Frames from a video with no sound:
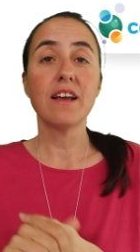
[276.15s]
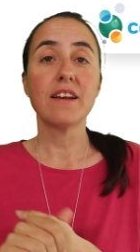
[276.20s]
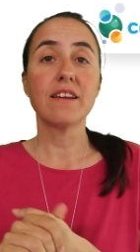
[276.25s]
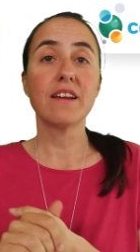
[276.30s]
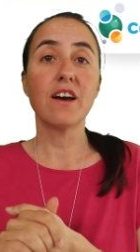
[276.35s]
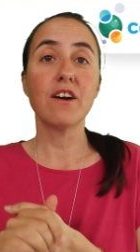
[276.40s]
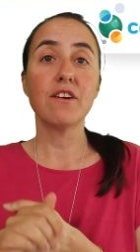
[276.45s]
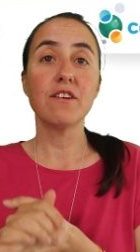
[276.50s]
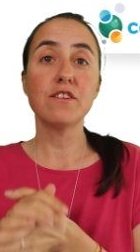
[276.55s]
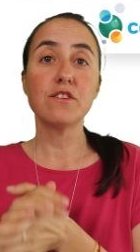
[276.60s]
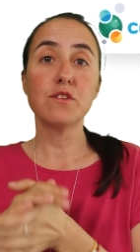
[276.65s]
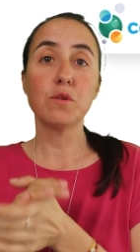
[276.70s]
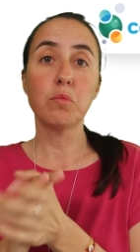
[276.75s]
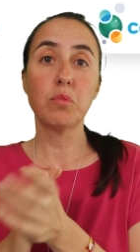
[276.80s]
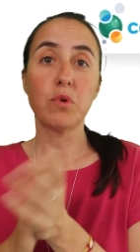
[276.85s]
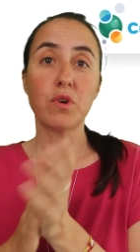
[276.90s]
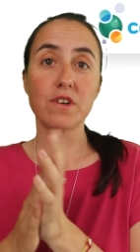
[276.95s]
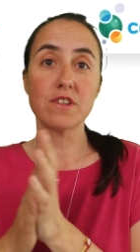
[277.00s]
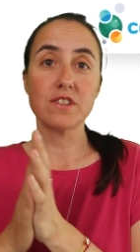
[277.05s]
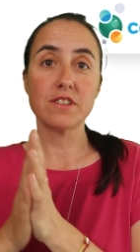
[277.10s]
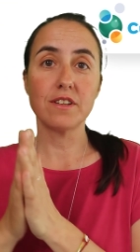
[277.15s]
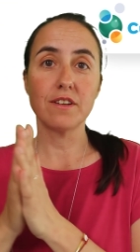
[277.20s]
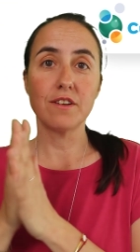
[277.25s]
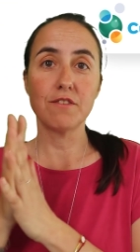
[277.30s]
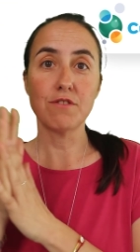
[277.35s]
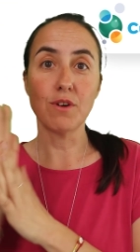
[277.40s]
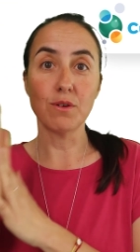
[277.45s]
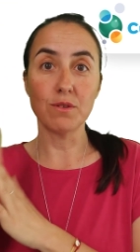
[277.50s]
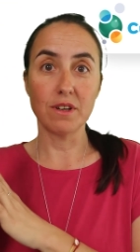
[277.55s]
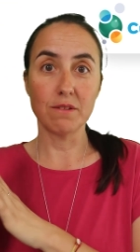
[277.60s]
Now it supports
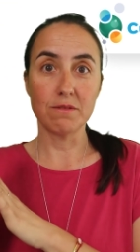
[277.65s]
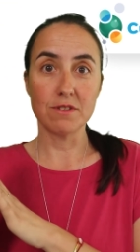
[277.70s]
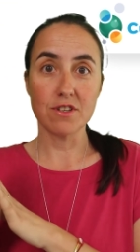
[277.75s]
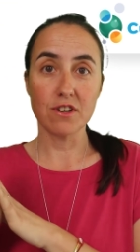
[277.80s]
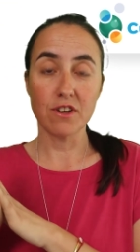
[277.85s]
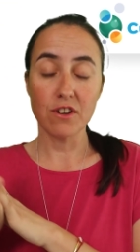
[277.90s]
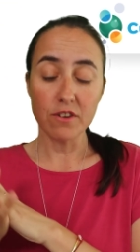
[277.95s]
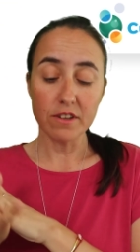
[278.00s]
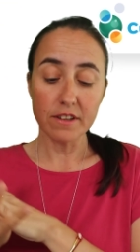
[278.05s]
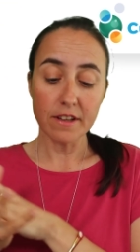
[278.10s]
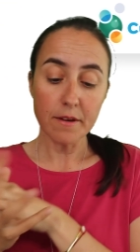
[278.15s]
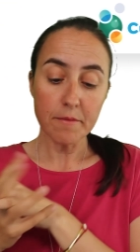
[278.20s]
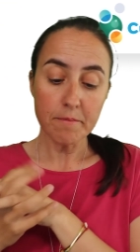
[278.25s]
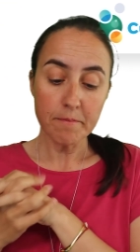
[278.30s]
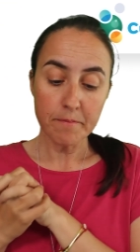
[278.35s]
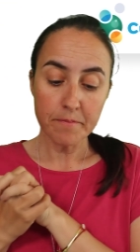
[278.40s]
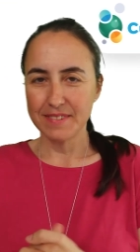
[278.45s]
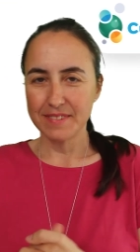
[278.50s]
row level security.